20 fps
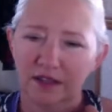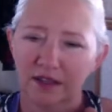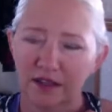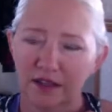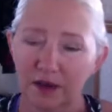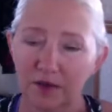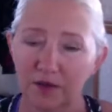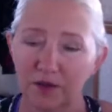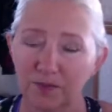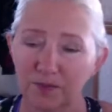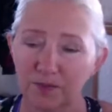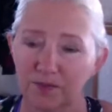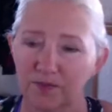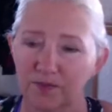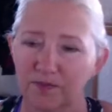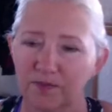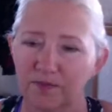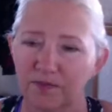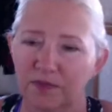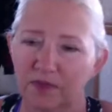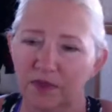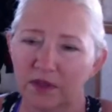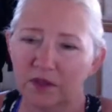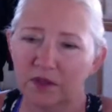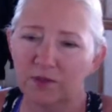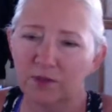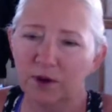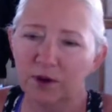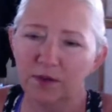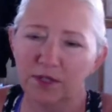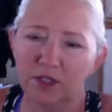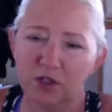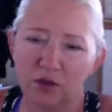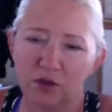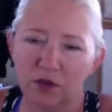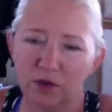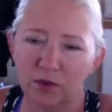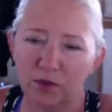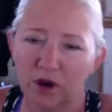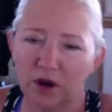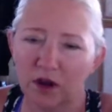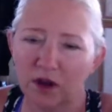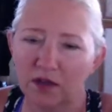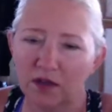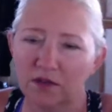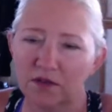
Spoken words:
I was probably doing it wrong.